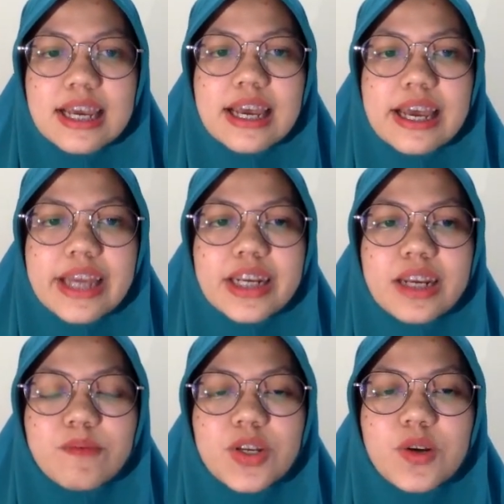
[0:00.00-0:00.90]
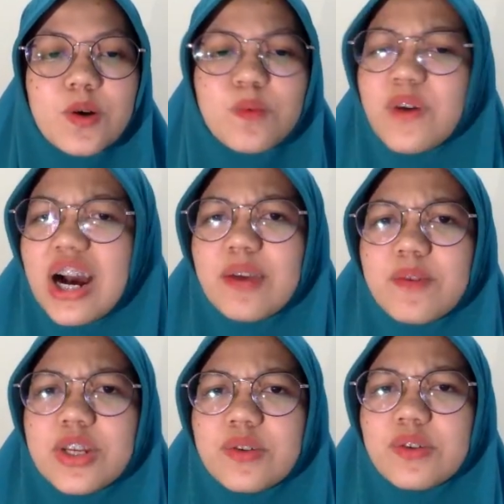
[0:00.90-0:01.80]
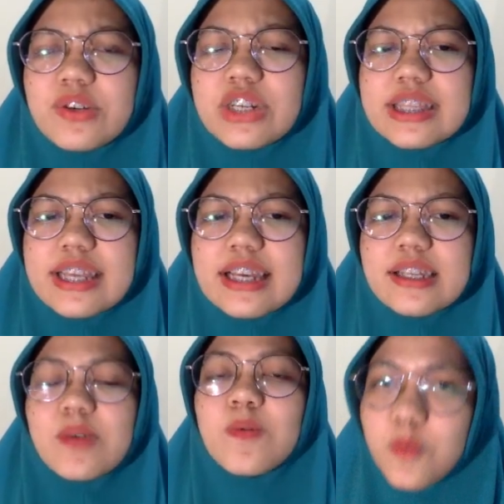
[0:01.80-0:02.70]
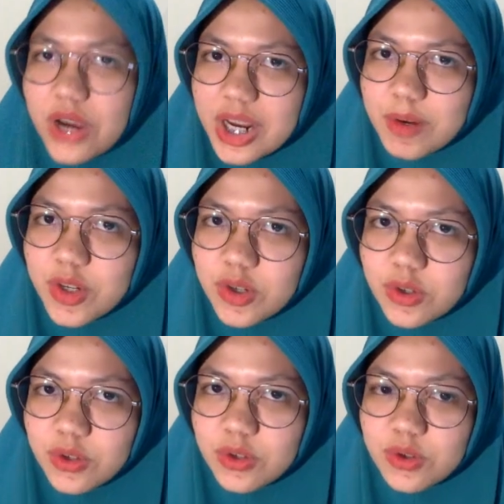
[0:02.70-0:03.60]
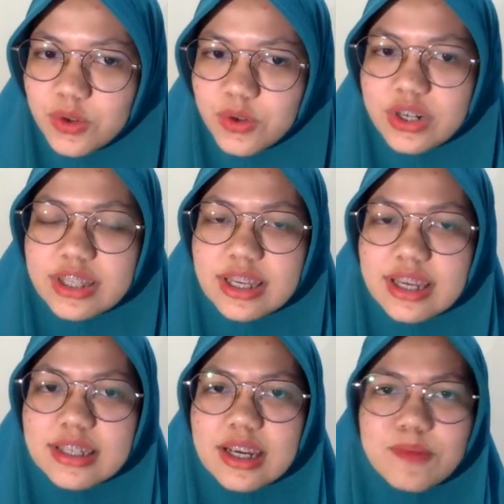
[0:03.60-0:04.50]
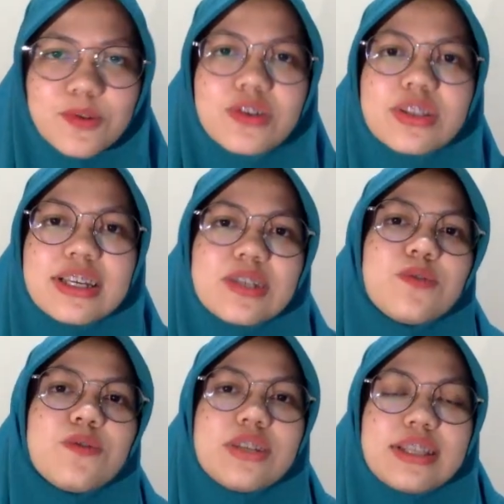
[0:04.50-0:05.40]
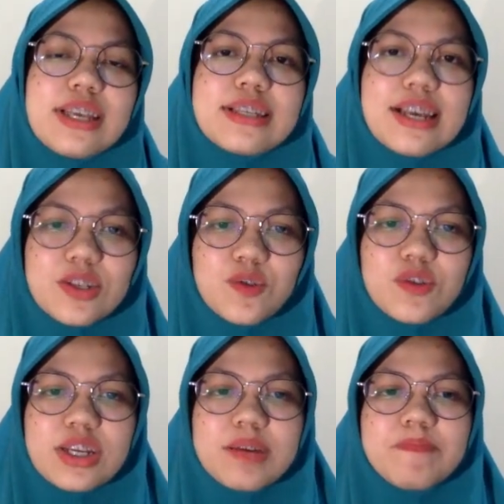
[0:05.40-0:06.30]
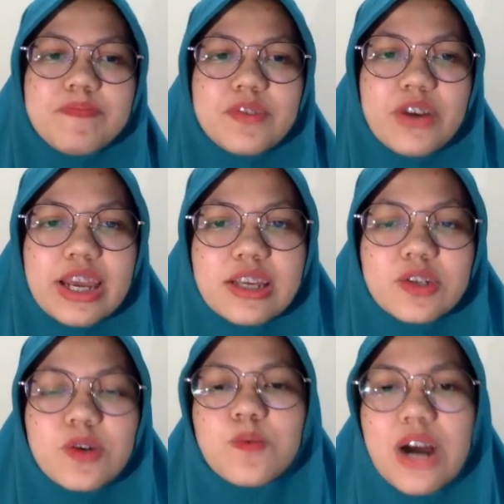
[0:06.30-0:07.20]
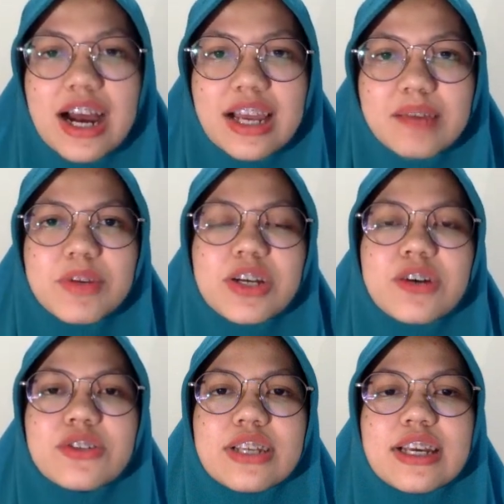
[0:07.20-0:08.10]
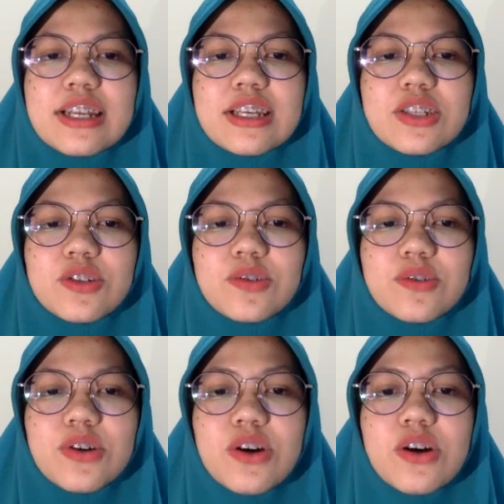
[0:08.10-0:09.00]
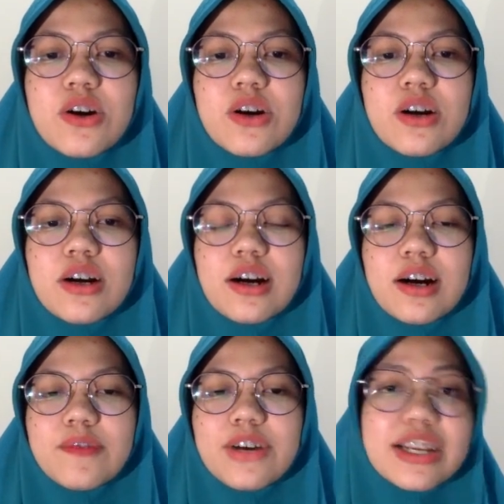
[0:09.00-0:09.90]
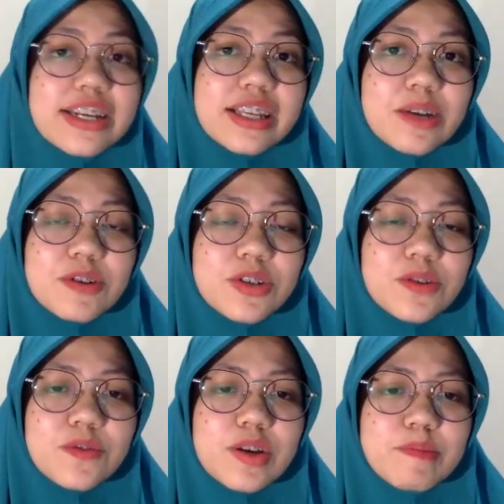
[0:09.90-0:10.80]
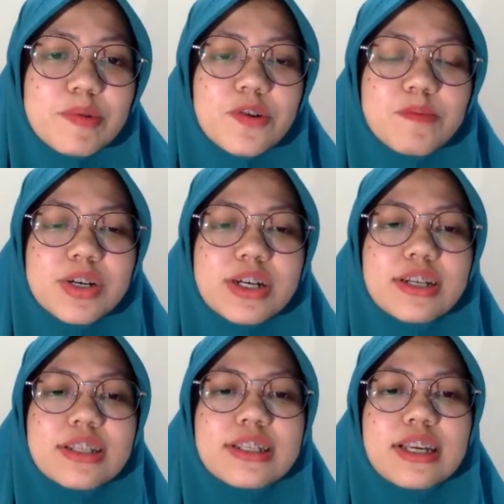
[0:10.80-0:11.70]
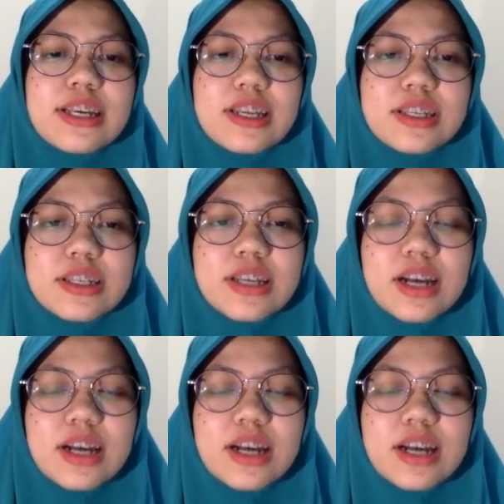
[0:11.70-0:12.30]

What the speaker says: and then we know why we do unit tests, when we should do unit tests, and what is unit test actually. Okay, so why? Because it is to validate our software performance. It is